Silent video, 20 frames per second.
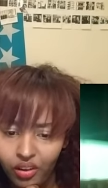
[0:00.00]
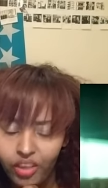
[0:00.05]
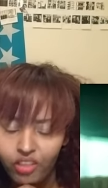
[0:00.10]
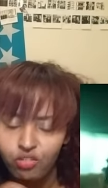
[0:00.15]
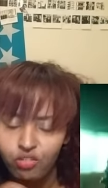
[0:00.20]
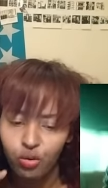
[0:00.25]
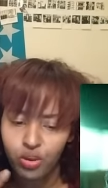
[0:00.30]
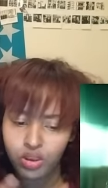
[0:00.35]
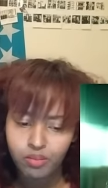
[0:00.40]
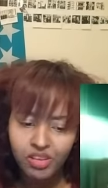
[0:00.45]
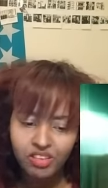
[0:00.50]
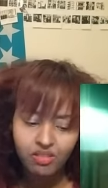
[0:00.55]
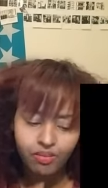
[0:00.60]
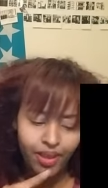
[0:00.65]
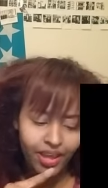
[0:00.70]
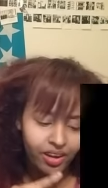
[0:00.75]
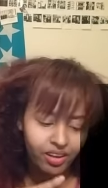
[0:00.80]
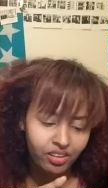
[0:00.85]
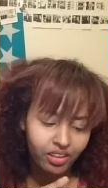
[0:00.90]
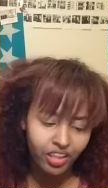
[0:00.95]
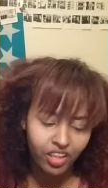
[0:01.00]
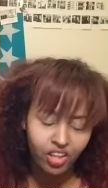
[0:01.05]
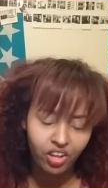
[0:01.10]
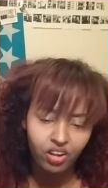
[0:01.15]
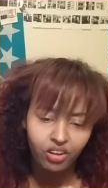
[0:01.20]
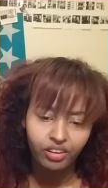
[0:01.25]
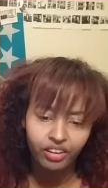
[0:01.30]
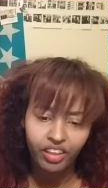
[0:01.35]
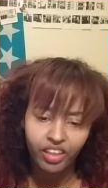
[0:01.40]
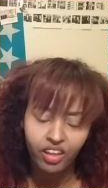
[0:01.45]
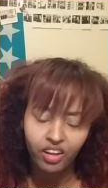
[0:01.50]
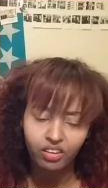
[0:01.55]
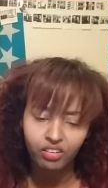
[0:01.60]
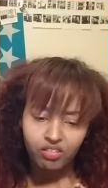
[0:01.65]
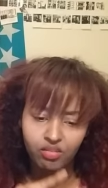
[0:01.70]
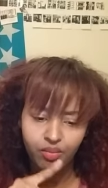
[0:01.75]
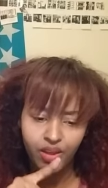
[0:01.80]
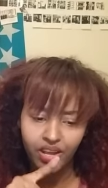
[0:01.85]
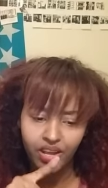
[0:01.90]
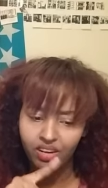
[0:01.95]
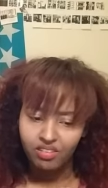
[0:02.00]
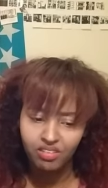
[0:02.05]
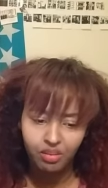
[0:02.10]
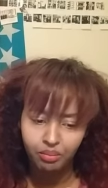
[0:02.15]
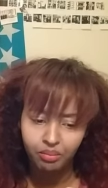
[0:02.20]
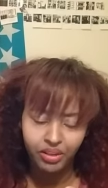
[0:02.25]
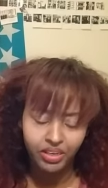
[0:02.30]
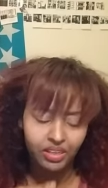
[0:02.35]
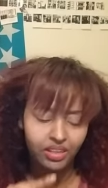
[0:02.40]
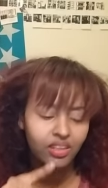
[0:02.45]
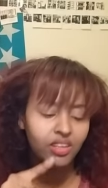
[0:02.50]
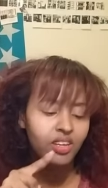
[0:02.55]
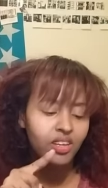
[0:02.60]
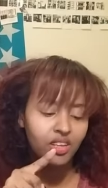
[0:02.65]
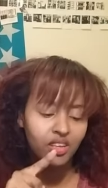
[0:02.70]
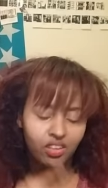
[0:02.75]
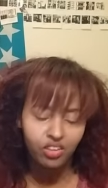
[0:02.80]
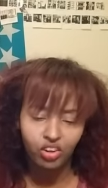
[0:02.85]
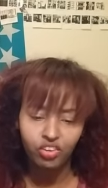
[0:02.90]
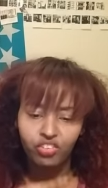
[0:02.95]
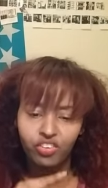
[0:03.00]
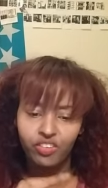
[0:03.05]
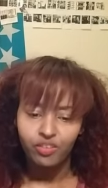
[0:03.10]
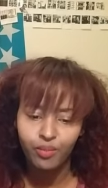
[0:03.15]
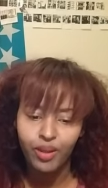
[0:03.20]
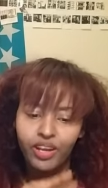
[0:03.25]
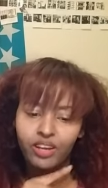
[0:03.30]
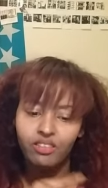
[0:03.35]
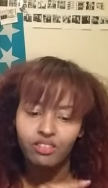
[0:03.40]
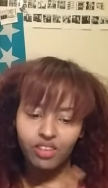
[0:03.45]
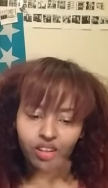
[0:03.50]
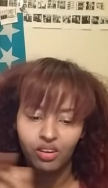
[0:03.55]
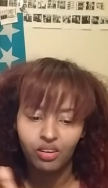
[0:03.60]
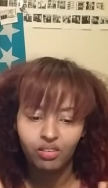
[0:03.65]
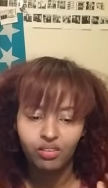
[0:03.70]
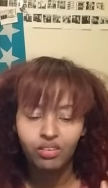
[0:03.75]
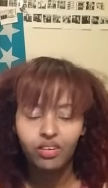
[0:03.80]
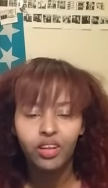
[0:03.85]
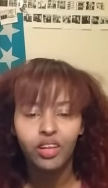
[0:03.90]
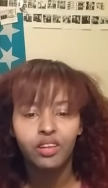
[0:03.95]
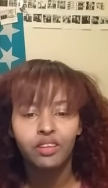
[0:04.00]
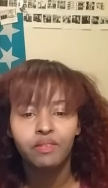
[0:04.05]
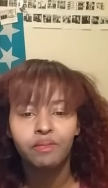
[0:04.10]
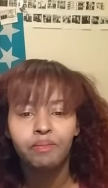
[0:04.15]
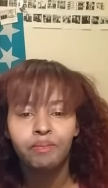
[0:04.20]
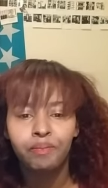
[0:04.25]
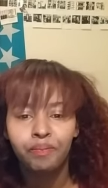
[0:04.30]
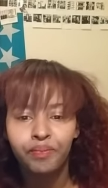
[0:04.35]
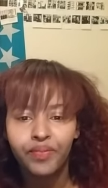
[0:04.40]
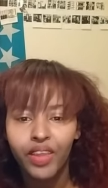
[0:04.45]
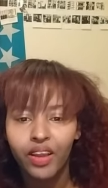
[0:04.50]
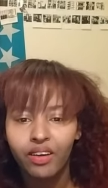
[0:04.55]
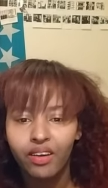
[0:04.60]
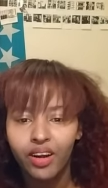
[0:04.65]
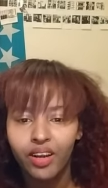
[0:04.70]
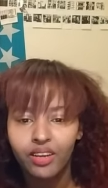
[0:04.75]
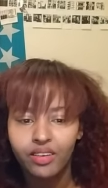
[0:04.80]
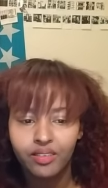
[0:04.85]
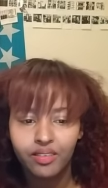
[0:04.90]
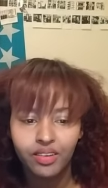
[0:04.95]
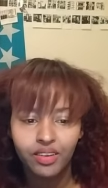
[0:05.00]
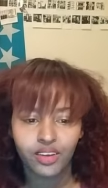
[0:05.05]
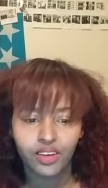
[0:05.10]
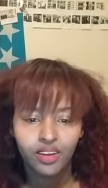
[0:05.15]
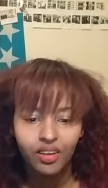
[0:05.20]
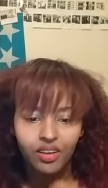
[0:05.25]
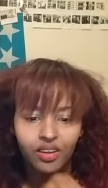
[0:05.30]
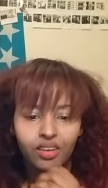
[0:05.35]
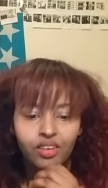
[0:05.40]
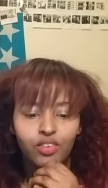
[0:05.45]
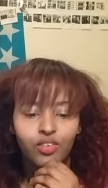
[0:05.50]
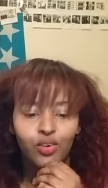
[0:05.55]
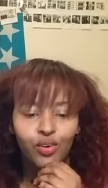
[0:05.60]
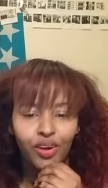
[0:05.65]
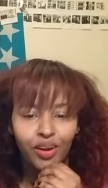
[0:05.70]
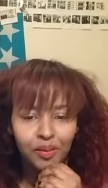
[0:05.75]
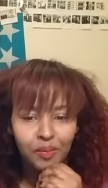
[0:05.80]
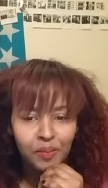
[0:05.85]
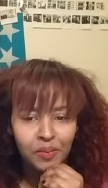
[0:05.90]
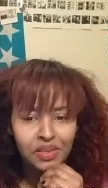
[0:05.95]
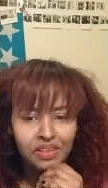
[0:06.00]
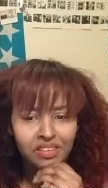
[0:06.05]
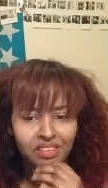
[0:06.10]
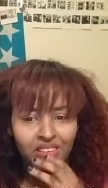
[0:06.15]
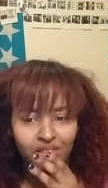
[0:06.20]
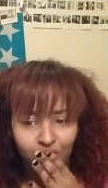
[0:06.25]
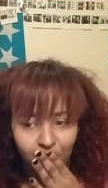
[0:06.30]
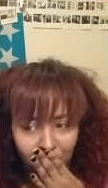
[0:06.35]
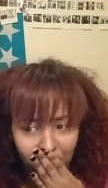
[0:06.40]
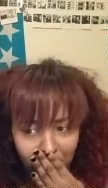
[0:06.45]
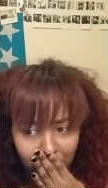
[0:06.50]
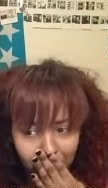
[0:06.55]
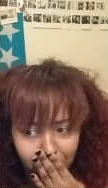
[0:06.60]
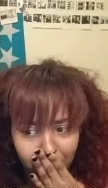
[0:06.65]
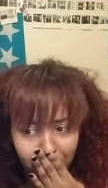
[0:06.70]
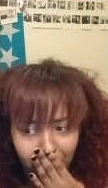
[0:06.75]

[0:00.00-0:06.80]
Okay, so him is mad at Daehyun. Daehyun is mad at somebody. Youngjae is mad at Zelo. Okay, all right. Jongup. Is this Jongup?